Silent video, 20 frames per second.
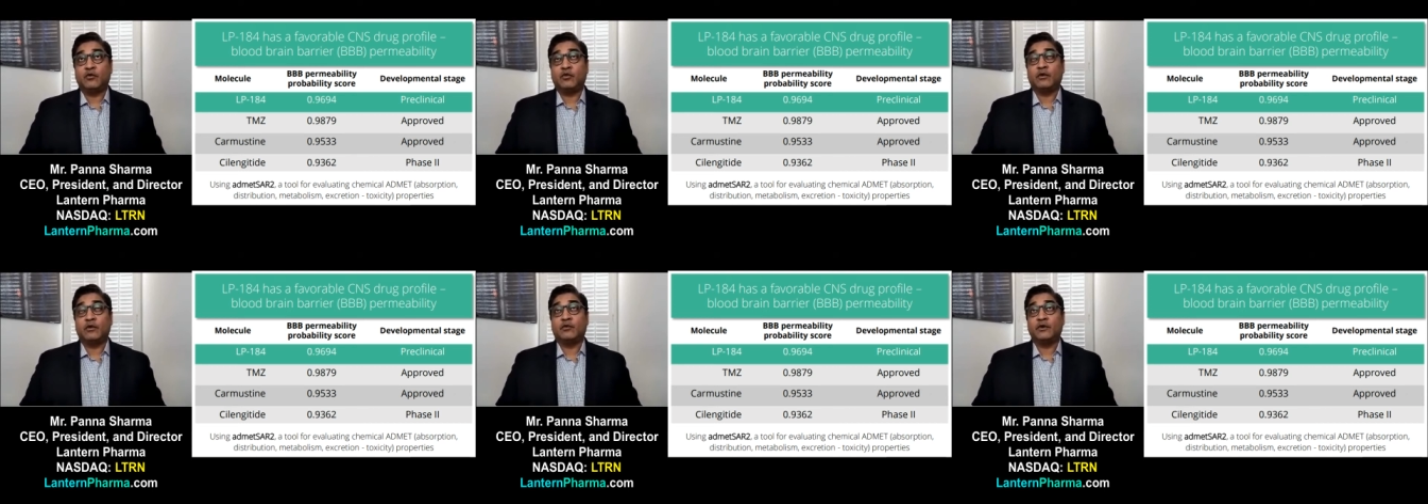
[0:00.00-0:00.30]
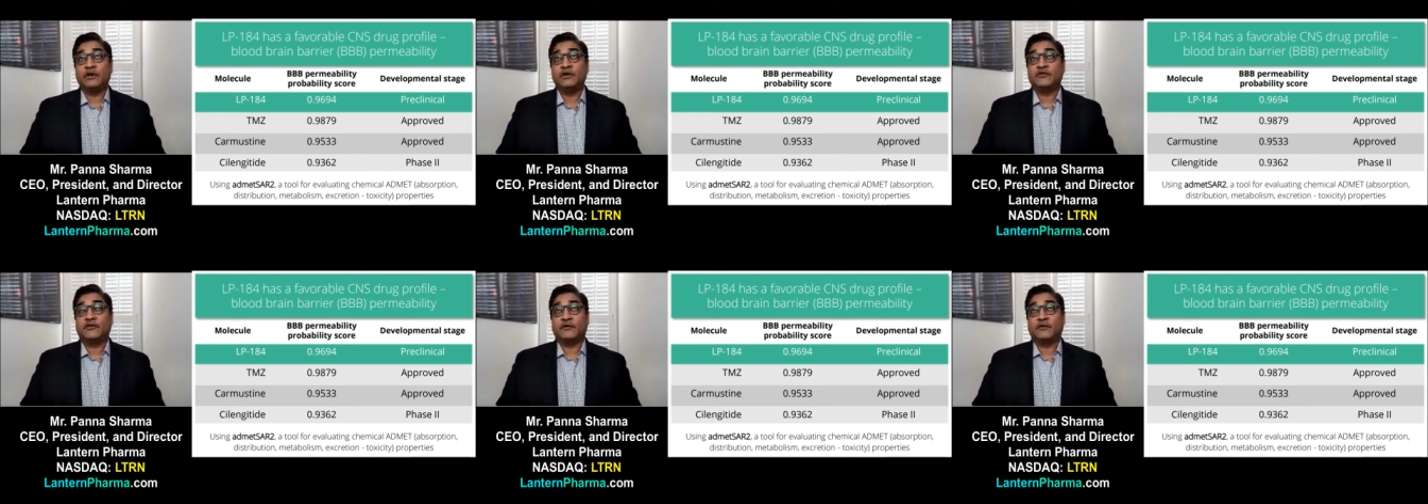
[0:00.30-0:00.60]
we'll
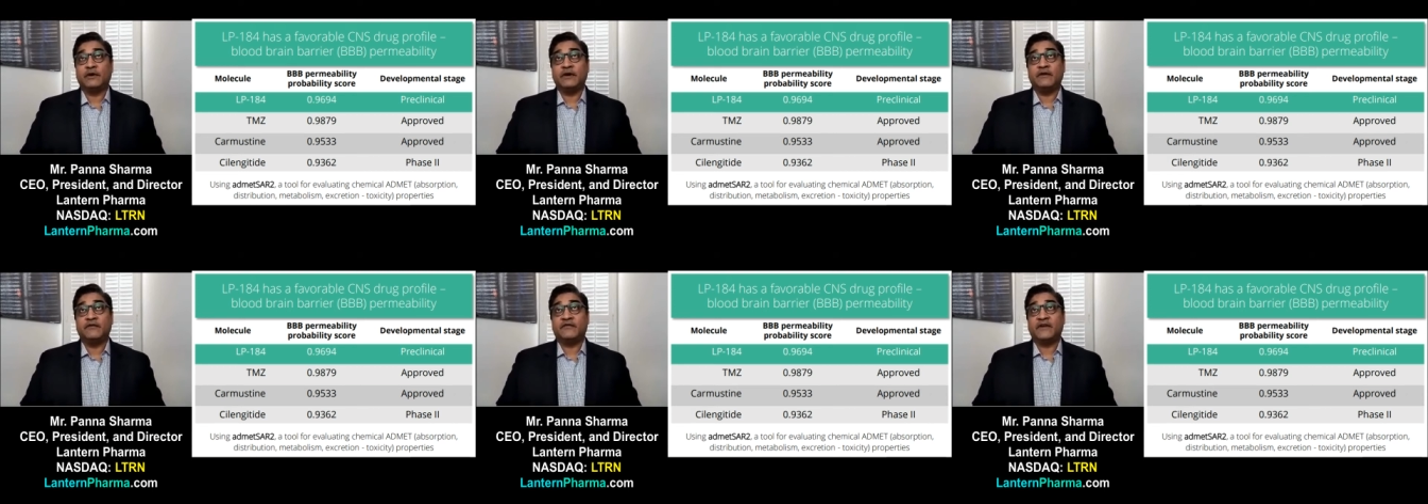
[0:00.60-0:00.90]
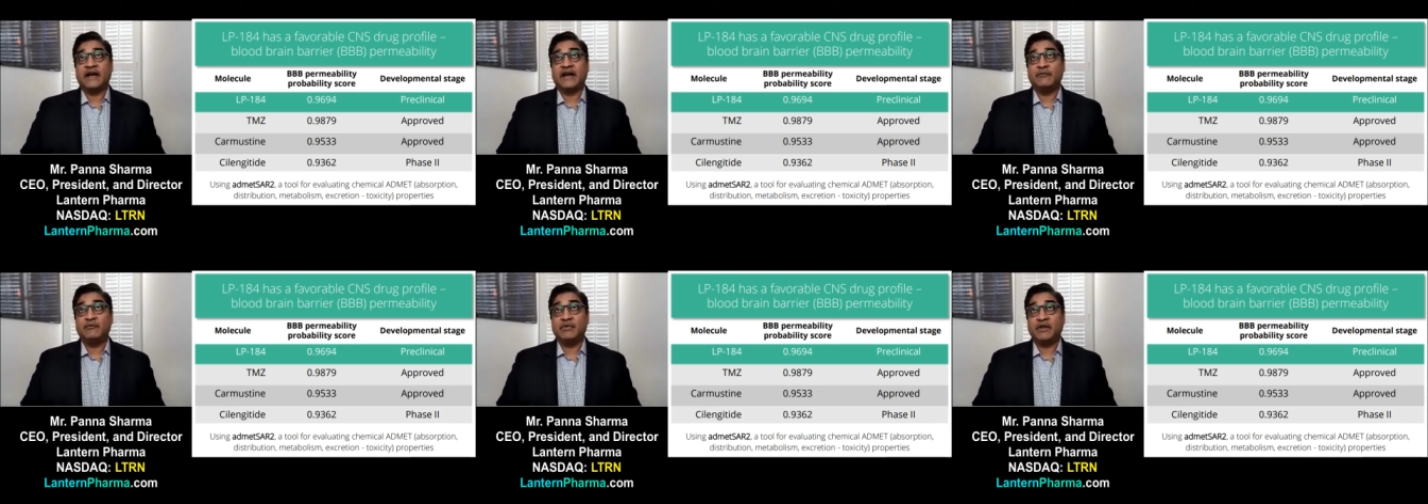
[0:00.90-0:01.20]
reach three to
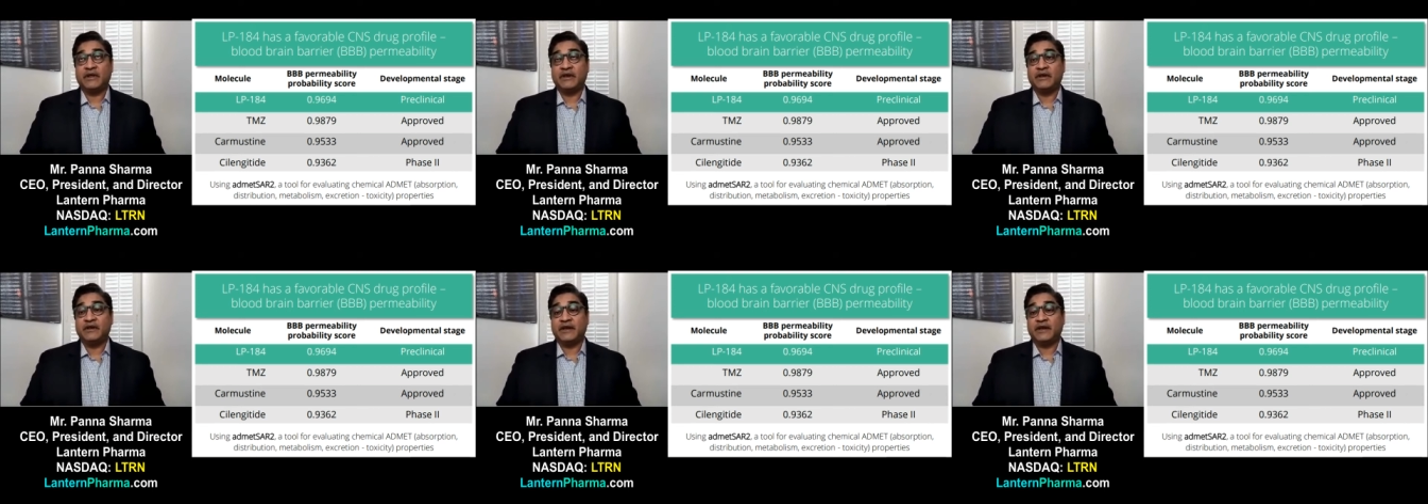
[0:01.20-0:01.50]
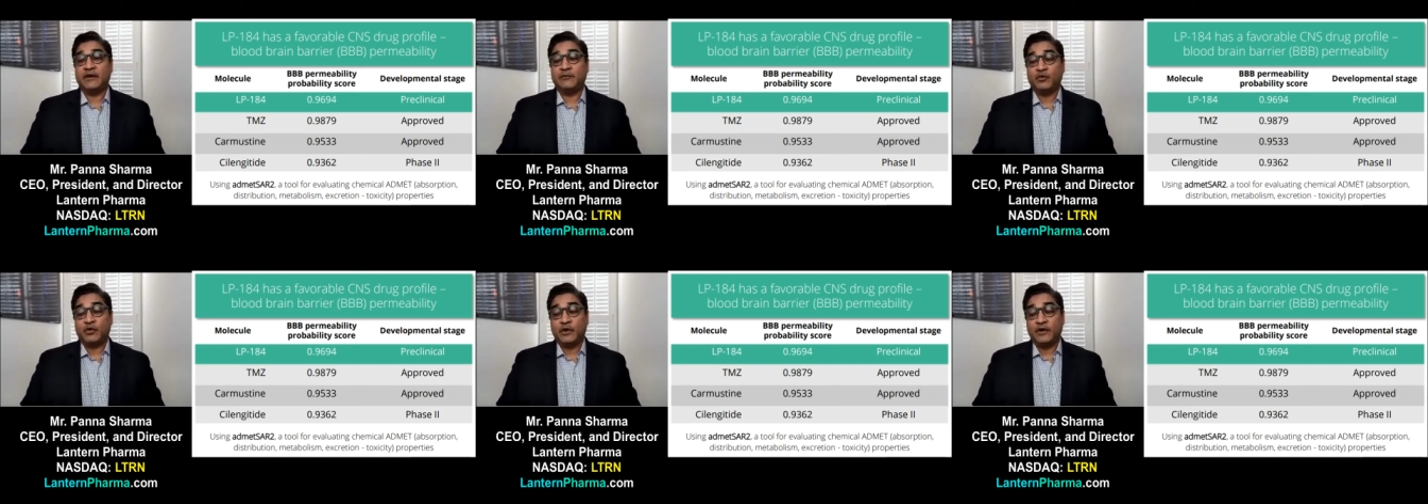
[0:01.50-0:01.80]
five billion
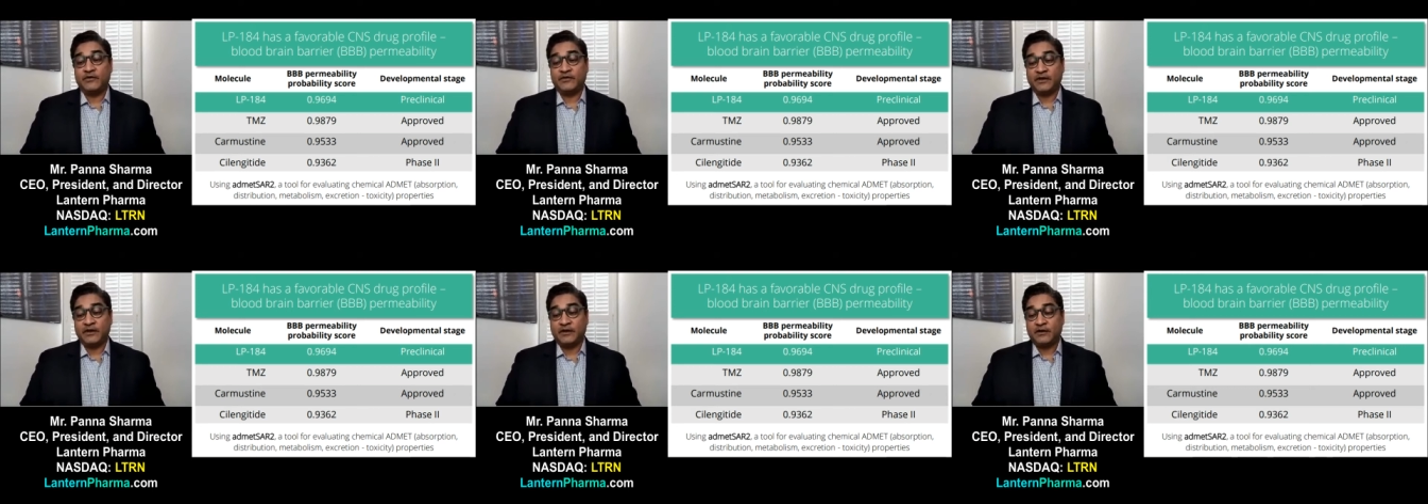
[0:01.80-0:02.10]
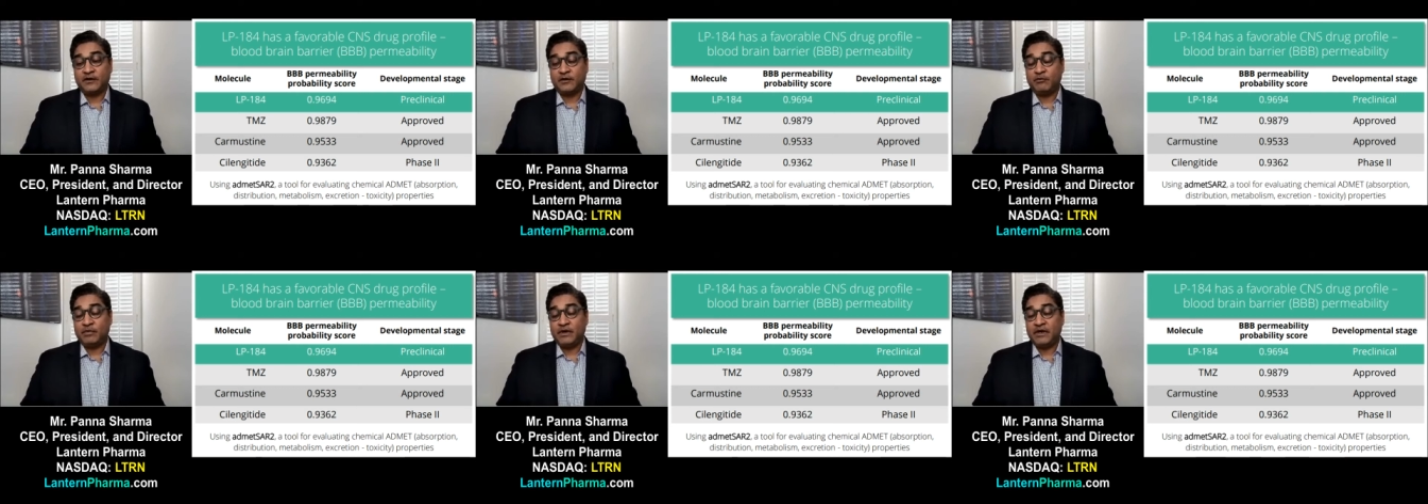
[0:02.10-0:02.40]
data points, and it
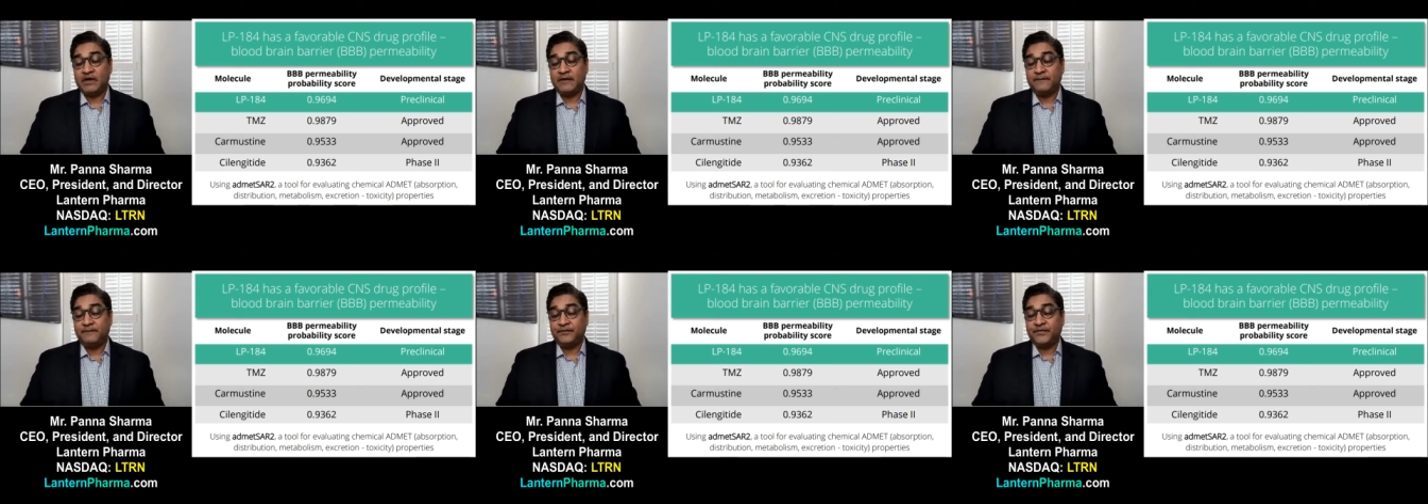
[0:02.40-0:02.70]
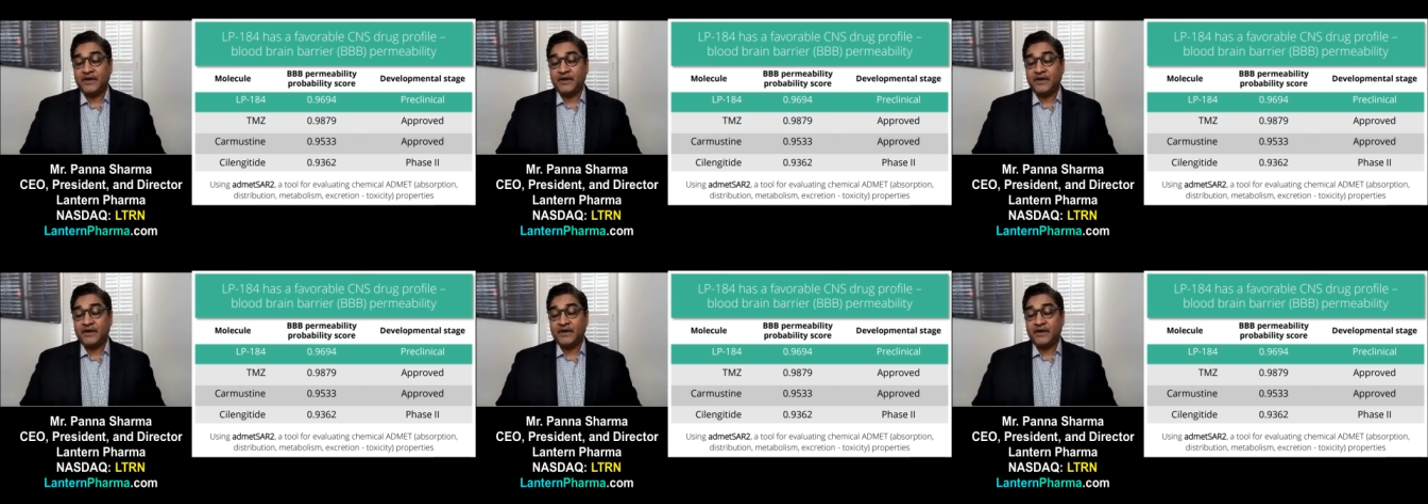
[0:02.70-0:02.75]
could be